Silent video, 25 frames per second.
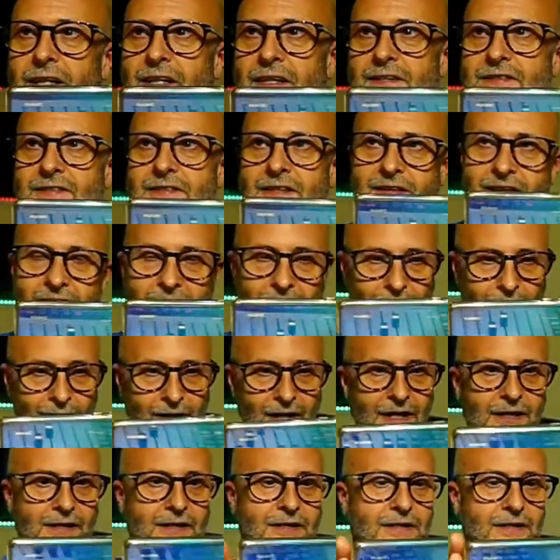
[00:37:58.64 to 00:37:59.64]
to there
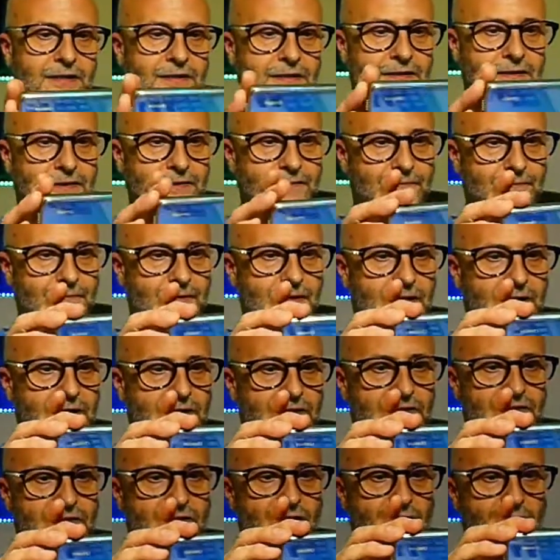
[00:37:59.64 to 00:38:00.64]
again
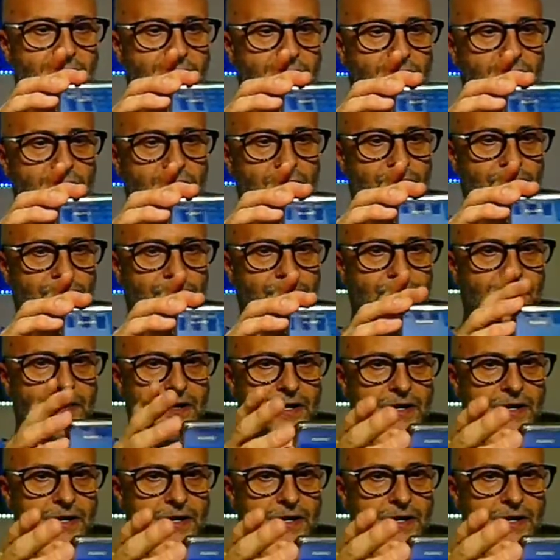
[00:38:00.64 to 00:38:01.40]
and turn that off,